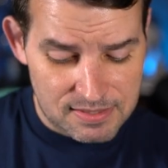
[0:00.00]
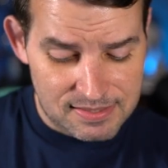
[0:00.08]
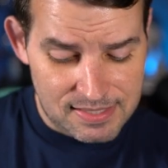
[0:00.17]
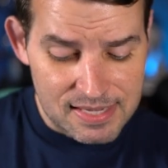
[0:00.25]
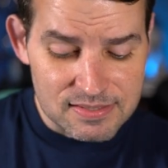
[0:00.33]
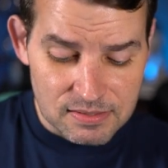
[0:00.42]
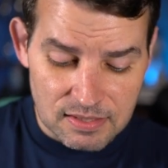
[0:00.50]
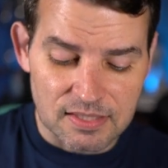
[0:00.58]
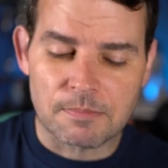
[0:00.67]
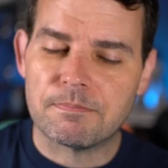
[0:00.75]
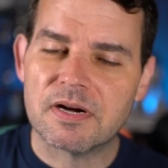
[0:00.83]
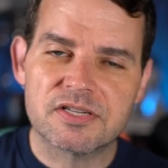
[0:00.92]
It has like
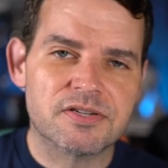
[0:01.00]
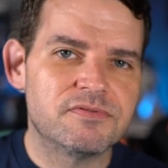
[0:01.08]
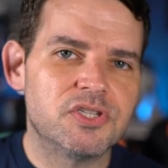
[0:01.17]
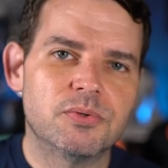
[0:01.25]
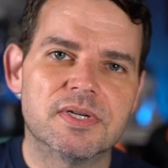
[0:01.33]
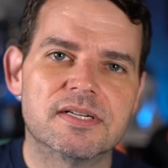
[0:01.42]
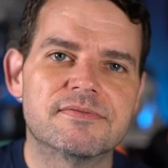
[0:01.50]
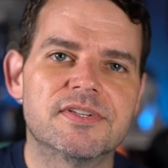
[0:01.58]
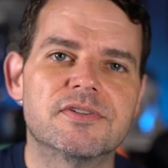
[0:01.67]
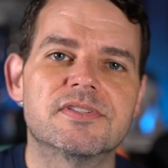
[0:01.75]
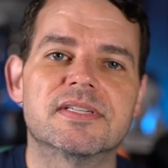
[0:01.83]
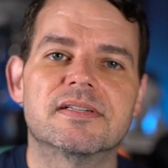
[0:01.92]
a bunch of new
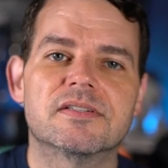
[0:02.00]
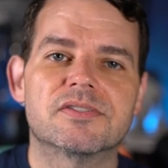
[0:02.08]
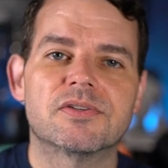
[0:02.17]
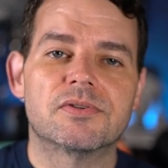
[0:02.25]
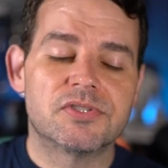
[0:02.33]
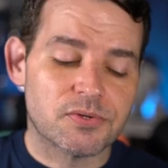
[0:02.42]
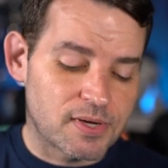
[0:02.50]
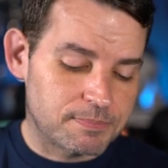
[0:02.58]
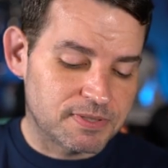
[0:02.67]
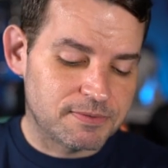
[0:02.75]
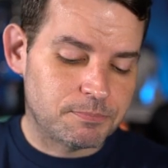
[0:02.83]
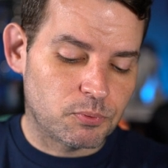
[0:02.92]
interviews, and it's also I
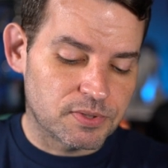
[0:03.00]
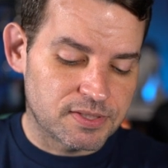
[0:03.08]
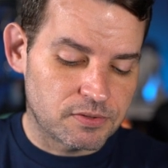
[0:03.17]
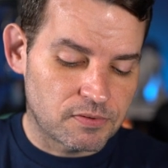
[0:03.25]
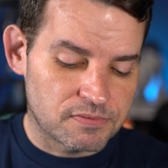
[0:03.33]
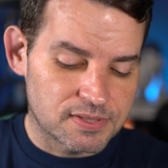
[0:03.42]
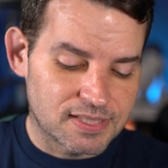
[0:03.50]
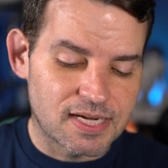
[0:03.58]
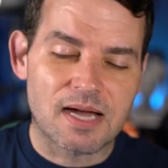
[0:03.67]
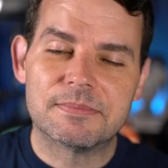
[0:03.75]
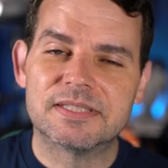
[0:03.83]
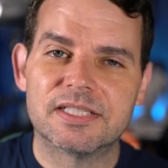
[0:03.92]
believe porting over the
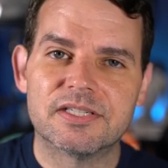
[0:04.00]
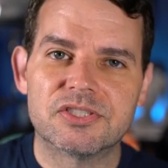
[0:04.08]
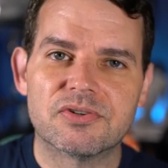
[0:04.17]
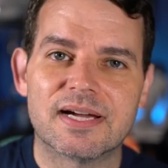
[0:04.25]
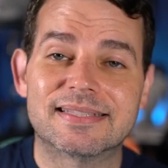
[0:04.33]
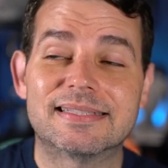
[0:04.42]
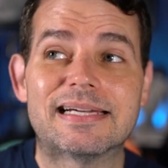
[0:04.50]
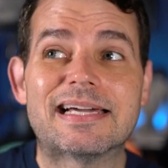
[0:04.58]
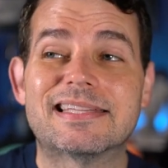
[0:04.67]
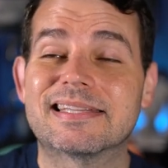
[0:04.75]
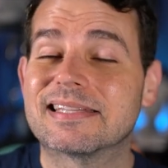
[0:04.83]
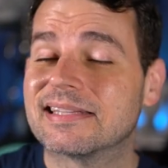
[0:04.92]
commentary track that
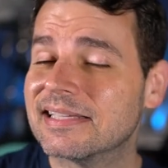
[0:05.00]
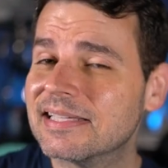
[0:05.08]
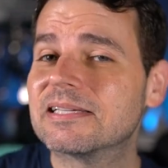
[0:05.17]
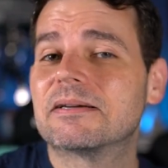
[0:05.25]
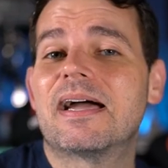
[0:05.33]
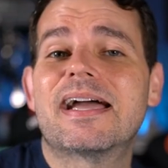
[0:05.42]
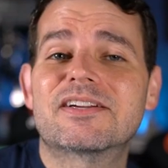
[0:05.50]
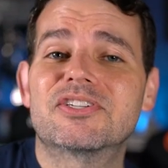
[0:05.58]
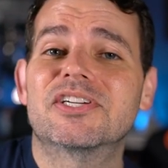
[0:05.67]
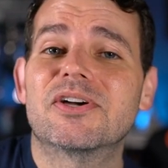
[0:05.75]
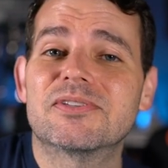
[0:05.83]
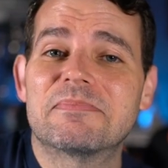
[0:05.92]
I think
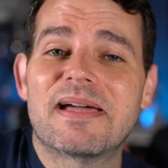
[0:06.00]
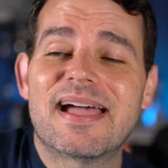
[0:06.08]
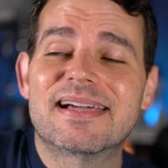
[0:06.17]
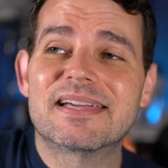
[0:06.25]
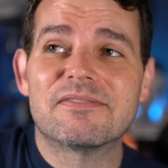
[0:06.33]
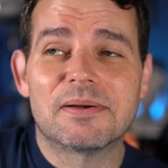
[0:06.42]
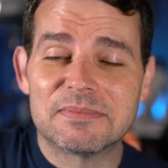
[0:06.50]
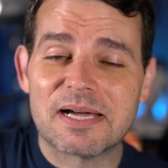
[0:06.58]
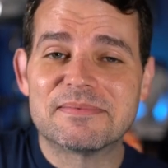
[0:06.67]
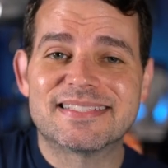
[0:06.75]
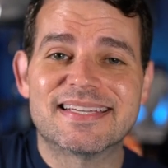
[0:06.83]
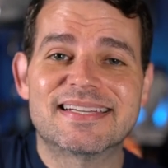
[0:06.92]
actually goes back, if I'm
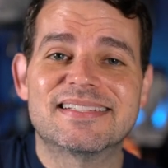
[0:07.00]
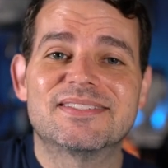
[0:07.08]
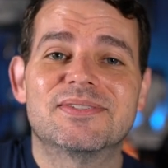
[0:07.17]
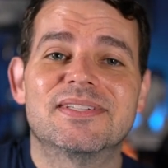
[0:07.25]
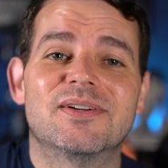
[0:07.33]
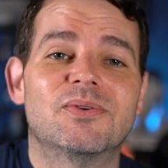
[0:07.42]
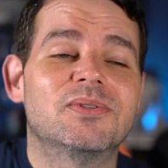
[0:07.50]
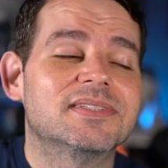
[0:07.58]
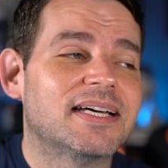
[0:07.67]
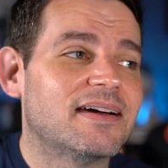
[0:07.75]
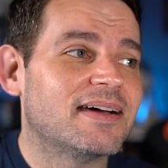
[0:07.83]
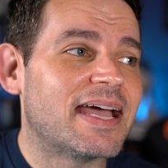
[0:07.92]
not mistaken, to the
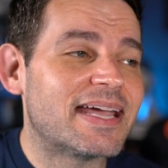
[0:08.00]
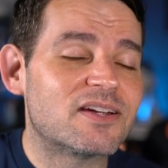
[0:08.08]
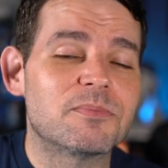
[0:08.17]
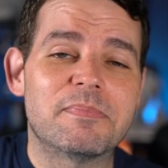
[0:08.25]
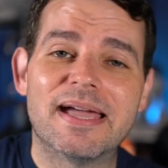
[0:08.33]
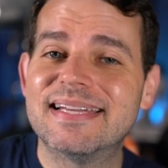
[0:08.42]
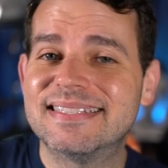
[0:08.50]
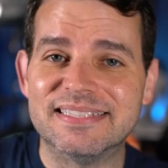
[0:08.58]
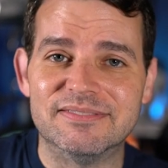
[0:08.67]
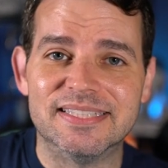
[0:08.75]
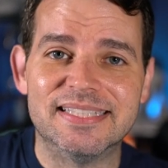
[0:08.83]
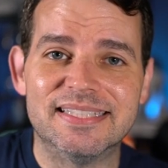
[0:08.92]
old uh, Anchor Bay
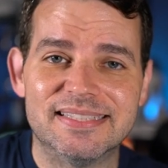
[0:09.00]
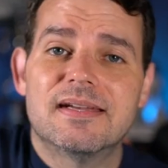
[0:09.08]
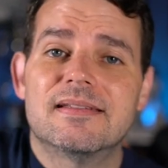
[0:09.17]
DVD.